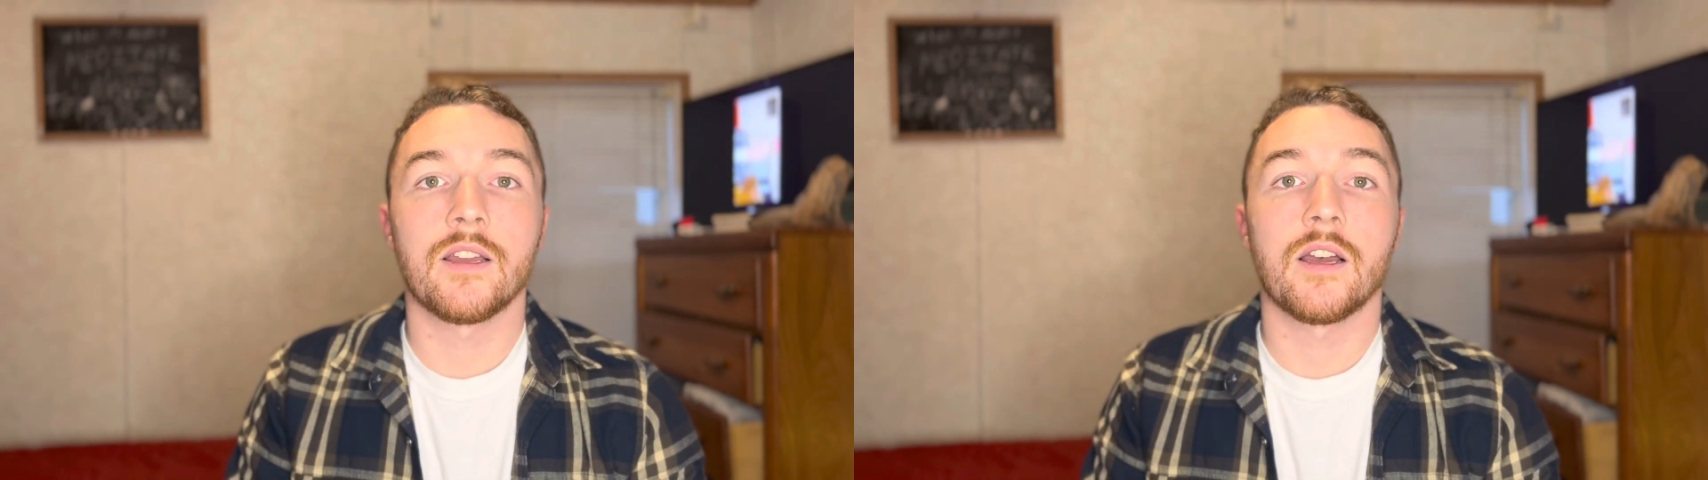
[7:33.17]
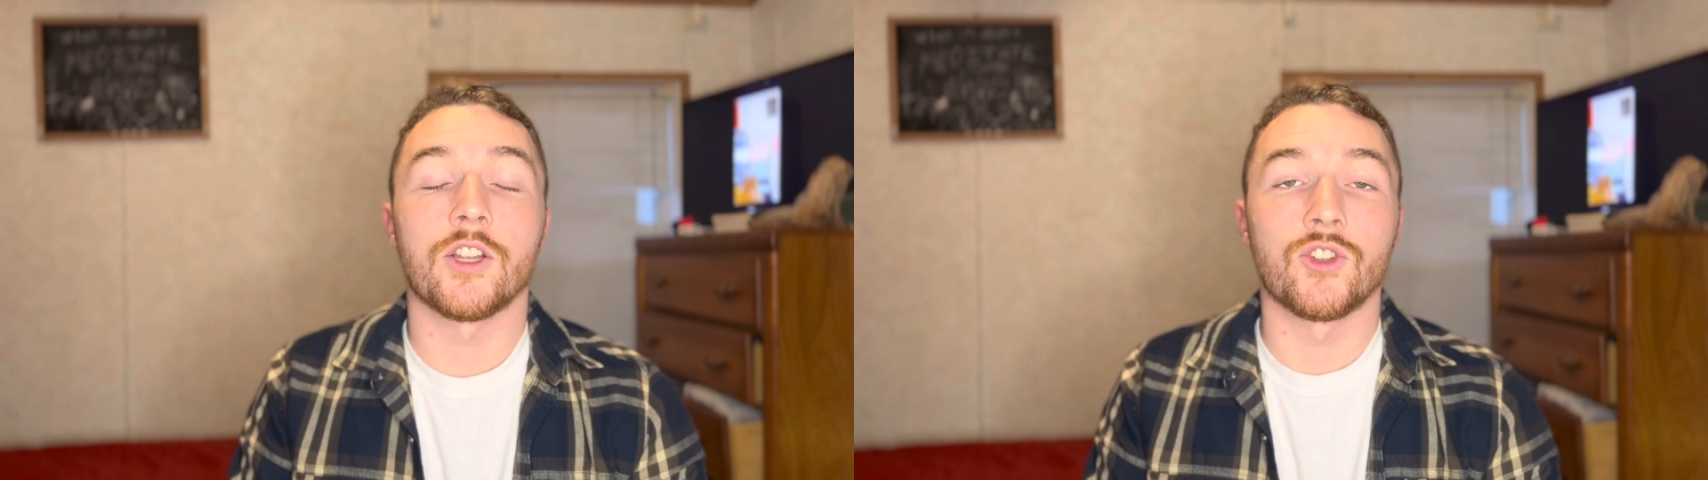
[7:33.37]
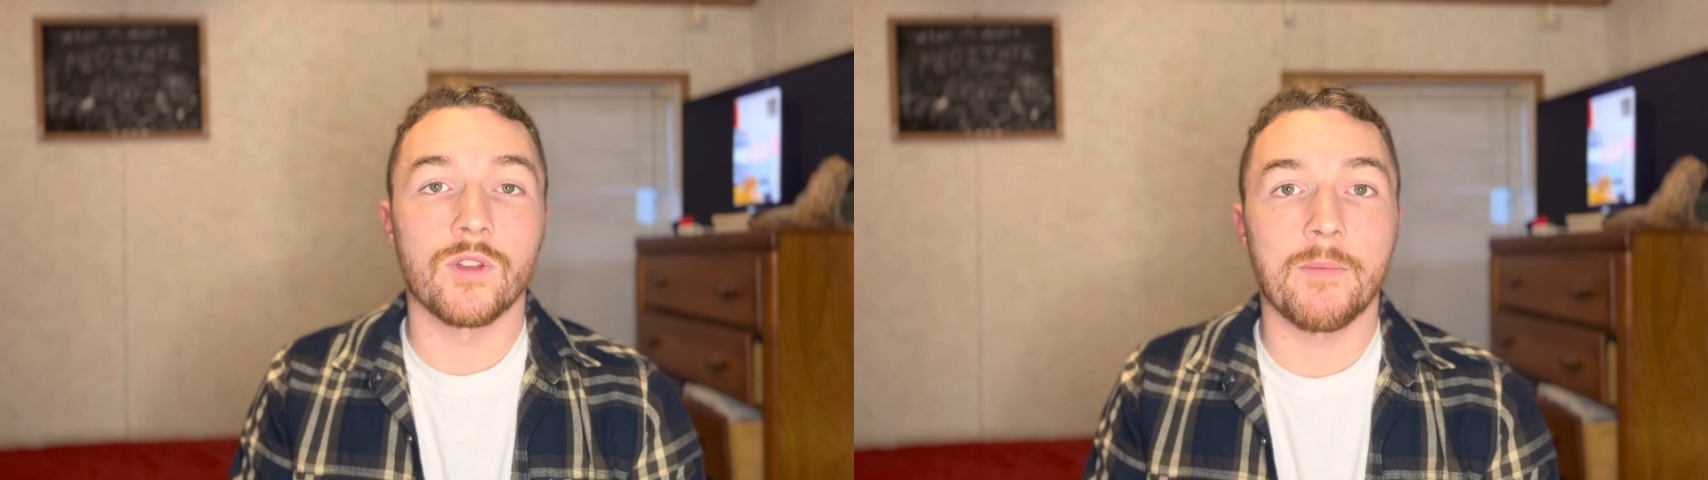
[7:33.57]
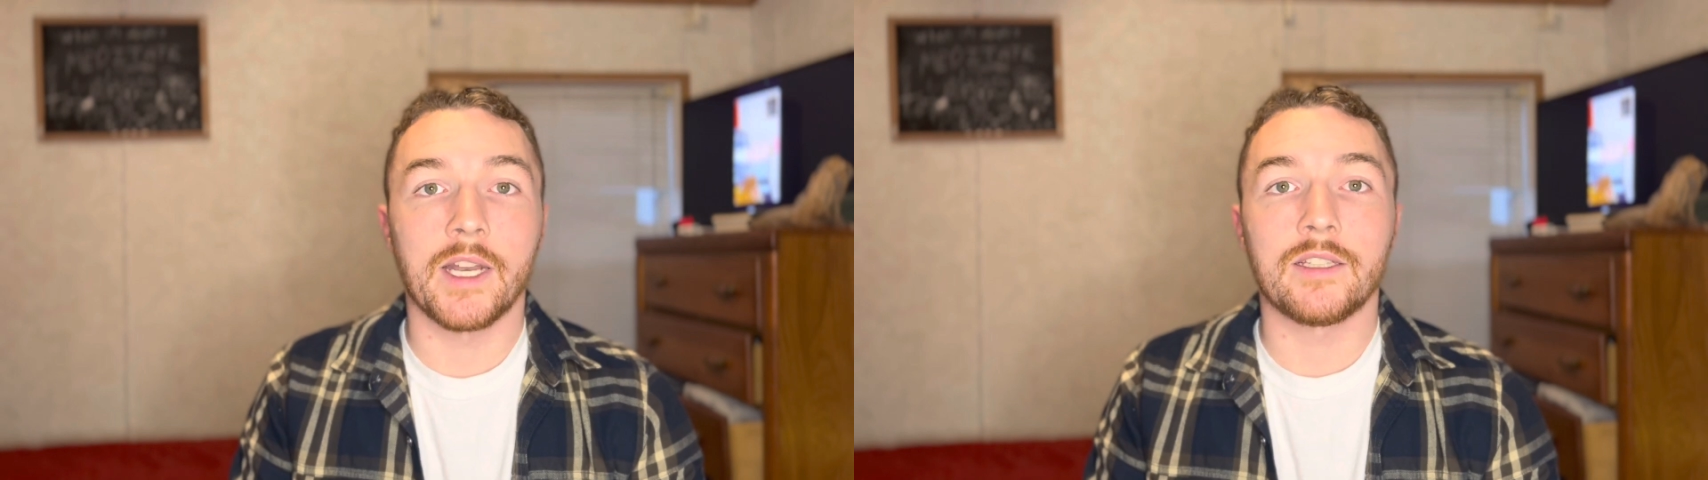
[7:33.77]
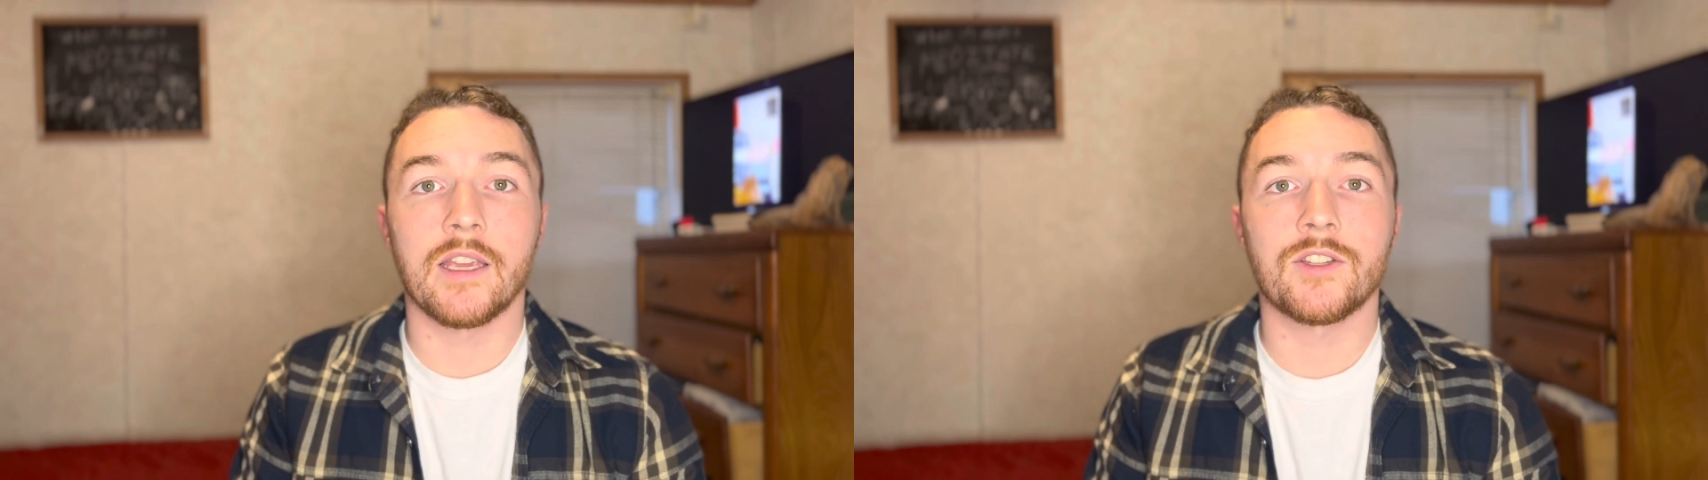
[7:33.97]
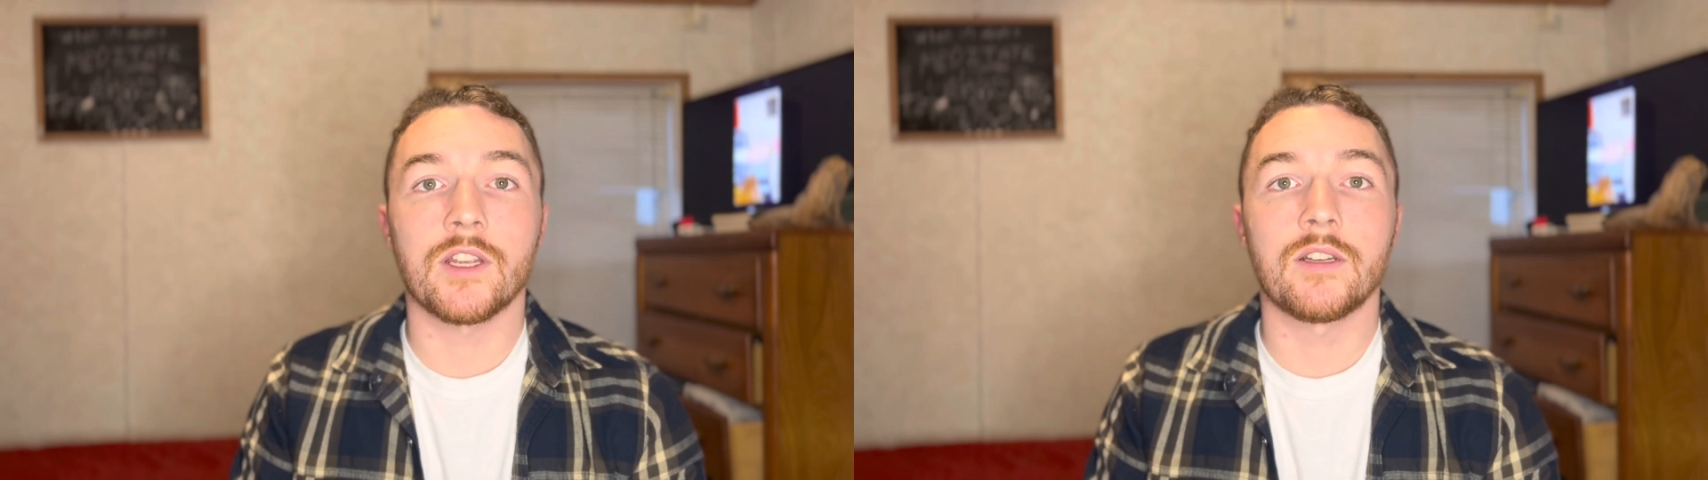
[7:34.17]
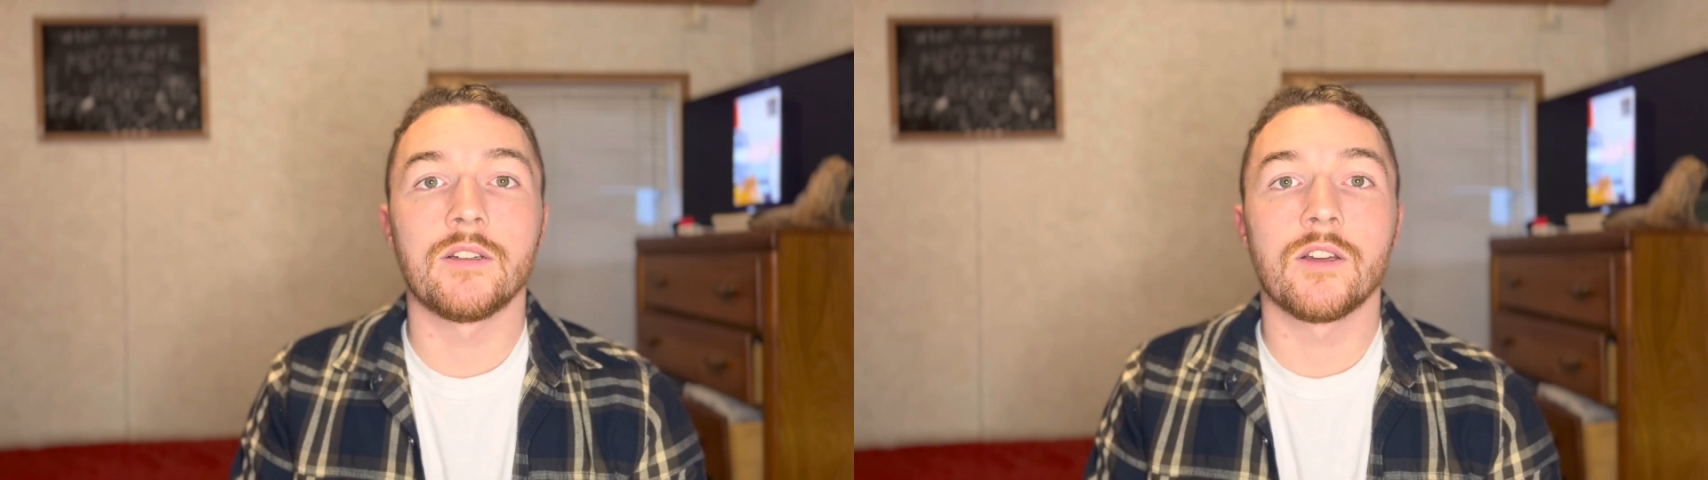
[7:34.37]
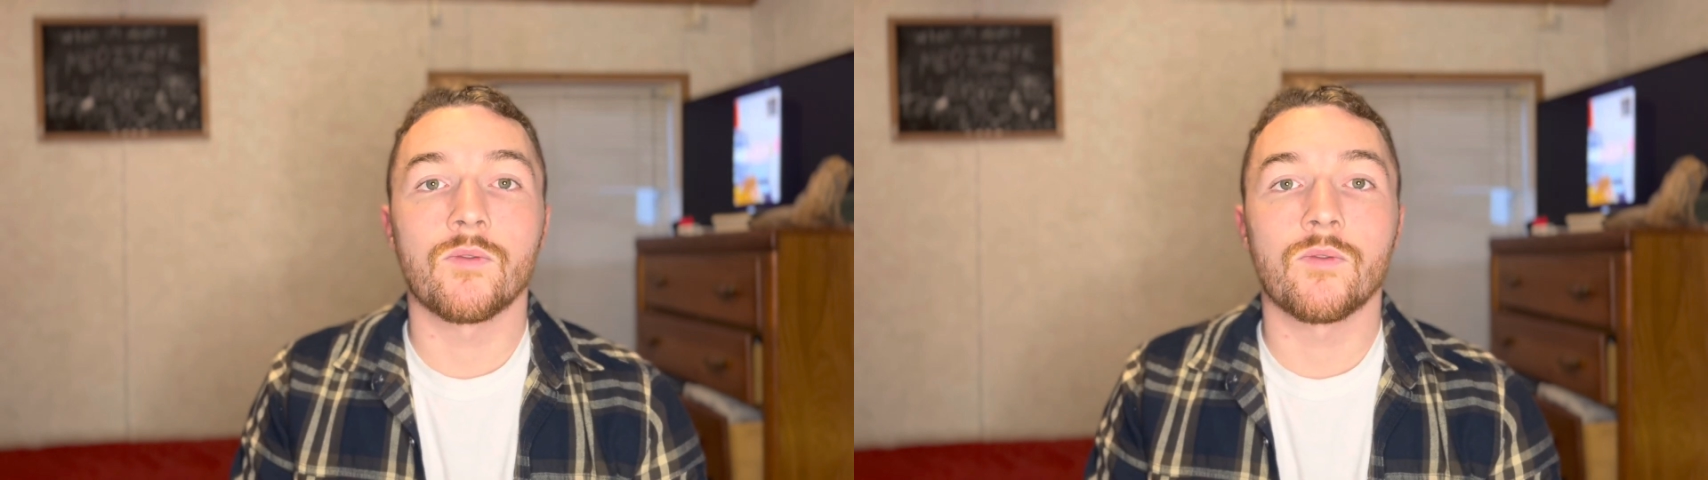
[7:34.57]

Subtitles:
Enjoy the meditation.